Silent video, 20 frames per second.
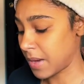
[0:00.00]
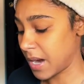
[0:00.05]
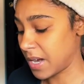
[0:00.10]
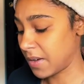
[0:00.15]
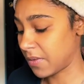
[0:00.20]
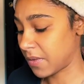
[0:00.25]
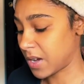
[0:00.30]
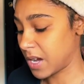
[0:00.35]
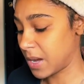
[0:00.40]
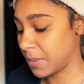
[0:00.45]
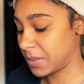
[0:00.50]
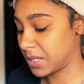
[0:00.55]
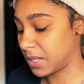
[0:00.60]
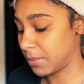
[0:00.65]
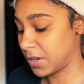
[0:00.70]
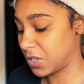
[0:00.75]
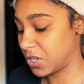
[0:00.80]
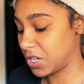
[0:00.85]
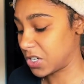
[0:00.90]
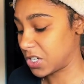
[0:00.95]
Nine of Cups,
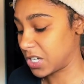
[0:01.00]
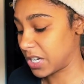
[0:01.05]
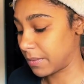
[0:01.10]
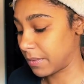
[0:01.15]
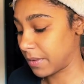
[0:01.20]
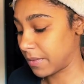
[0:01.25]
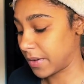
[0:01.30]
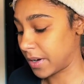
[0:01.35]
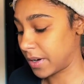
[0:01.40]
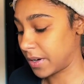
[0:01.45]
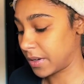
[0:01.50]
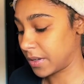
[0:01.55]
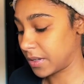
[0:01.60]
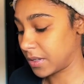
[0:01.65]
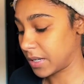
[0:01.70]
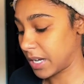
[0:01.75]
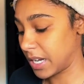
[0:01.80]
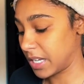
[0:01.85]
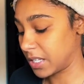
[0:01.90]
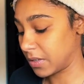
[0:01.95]
the Magician in
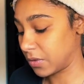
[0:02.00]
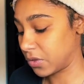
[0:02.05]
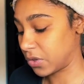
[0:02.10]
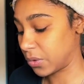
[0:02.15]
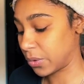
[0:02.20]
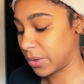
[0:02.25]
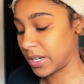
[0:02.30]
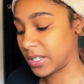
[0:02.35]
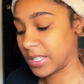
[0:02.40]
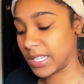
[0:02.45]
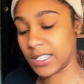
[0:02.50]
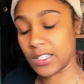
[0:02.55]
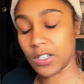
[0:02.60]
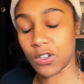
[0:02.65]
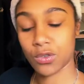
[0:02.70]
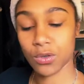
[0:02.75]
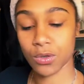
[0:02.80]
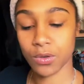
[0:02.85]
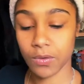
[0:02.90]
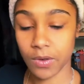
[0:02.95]
reverse. Ace of Swords, that's
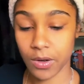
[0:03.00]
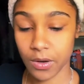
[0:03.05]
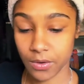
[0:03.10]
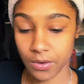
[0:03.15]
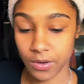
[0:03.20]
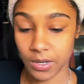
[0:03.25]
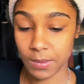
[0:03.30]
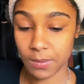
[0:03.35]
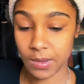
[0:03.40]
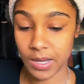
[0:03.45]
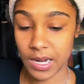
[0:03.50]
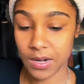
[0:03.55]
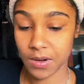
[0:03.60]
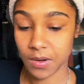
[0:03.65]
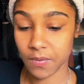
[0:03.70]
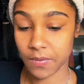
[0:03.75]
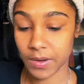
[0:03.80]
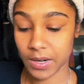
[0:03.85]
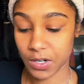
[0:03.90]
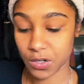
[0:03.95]
the truth. Hold on, let me
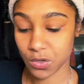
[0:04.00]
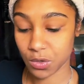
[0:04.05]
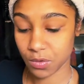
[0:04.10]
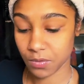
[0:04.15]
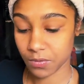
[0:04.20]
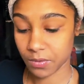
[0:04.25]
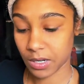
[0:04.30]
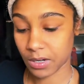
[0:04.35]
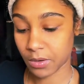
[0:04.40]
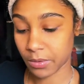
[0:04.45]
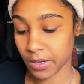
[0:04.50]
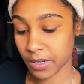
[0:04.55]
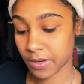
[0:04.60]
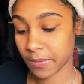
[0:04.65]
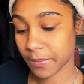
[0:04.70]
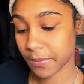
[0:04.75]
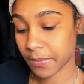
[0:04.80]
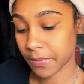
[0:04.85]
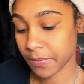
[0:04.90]
identify this truth right quick.